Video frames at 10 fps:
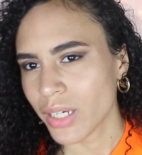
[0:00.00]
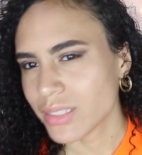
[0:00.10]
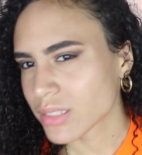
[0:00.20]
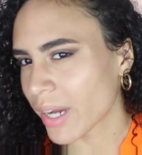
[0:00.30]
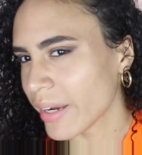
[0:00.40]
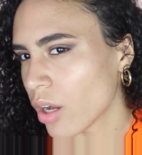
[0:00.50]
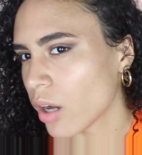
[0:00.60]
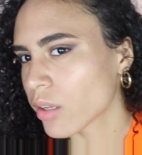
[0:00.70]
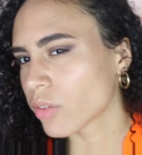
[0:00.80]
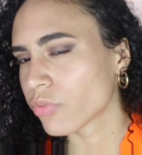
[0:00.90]
It's kind of
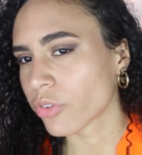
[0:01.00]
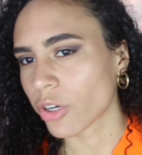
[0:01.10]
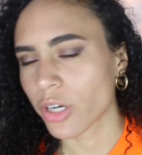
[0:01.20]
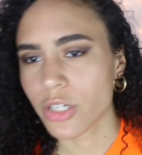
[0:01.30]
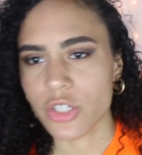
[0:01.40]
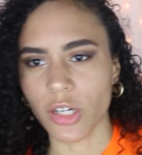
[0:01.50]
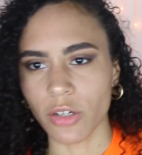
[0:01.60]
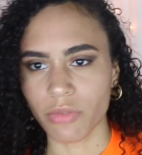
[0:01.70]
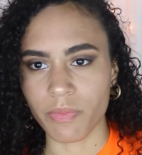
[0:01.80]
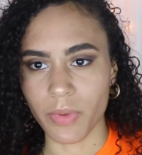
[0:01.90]
on the verge
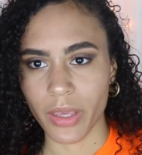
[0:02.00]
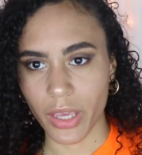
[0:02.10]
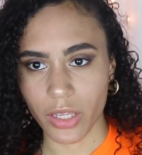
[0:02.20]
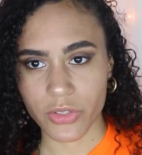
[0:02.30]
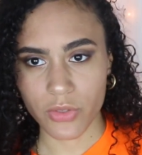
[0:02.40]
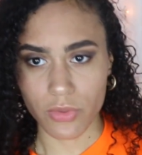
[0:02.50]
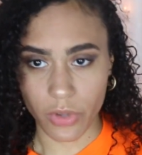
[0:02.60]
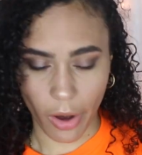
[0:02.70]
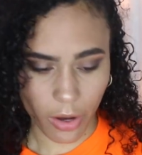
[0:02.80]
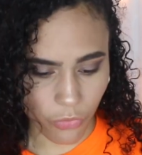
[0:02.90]
of being too
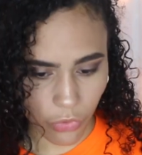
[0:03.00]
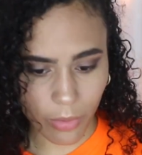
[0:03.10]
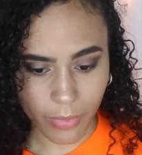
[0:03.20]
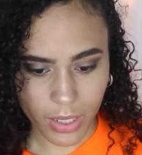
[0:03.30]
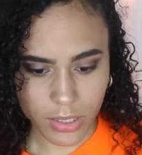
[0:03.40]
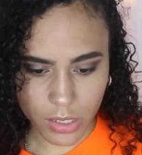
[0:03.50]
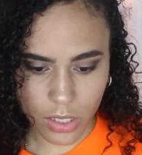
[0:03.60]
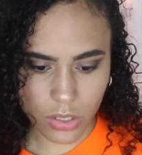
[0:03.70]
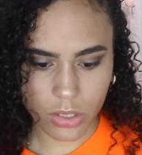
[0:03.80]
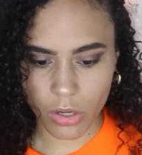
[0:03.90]
dark for my
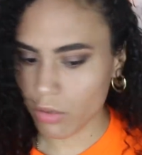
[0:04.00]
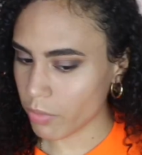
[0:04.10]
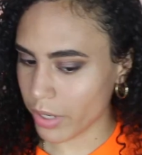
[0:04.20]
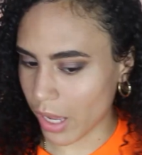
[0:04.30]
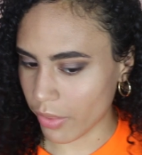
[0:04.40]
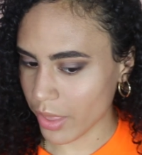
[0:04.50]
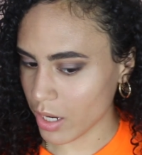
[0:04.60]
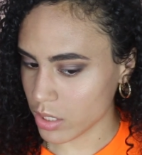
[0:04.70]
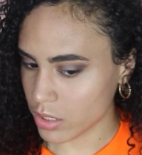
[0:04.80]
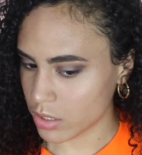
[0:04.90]
skin tone, but now
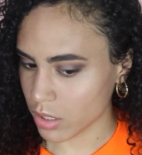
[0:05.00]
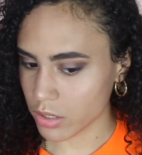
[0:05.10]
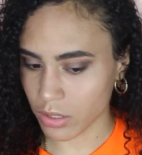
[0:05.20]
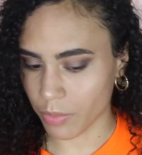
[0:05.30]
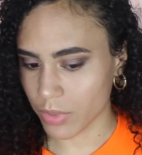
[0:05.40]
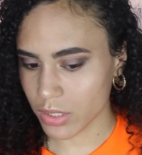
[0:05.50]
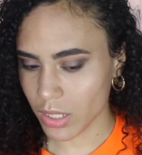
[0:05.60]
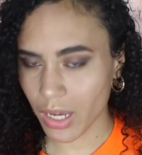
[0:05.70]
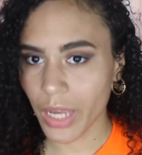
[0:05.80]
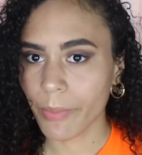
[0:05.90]
that it's
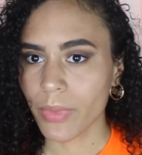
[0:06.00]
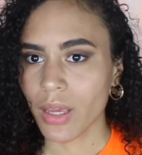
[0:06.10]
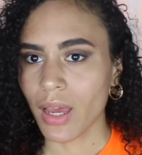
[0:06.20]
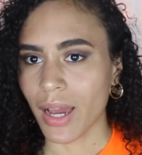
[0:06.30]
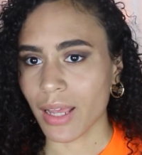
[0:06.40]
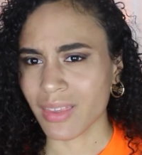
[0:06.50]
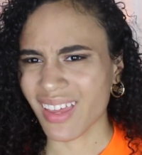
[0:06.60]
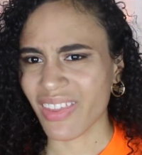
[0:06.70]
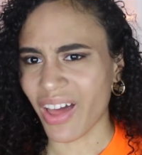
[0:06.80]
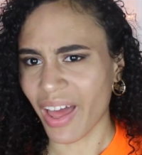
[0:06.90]
summertime, I
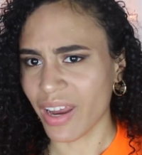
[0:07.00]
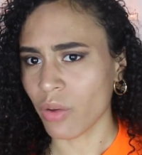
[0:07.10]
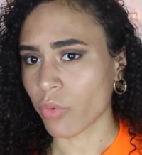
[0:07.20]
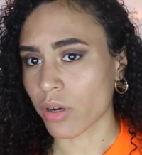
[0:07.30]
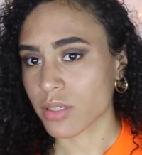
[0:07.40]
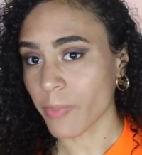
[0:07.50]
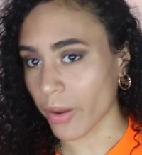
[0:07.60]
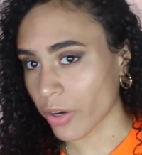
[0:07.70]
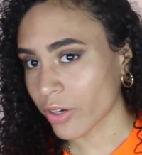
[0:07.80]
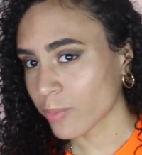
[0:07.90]
think that it works
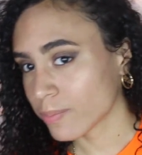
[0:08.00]
better.